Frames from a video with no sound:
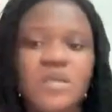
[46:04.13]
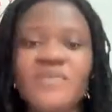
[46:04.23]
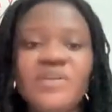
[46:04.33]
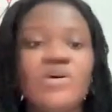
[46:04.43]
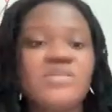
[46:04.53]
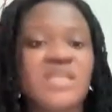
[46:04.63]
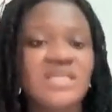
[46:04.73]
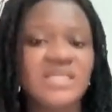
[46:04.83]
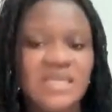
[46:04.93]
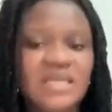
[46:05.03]
If it doesn't
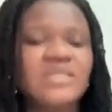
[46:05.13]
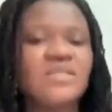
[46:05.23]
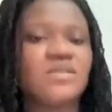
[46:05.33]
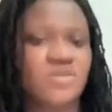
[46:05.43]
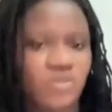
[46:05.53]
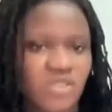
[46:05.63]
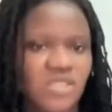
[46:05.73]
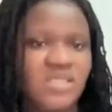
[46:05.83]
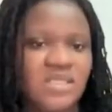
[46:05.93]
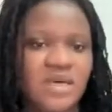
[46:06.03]
escalate,
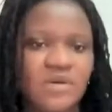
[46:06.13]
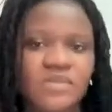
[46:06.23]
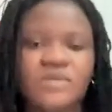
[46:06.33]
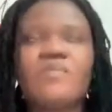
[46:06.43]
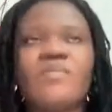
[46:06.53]
just sit it out.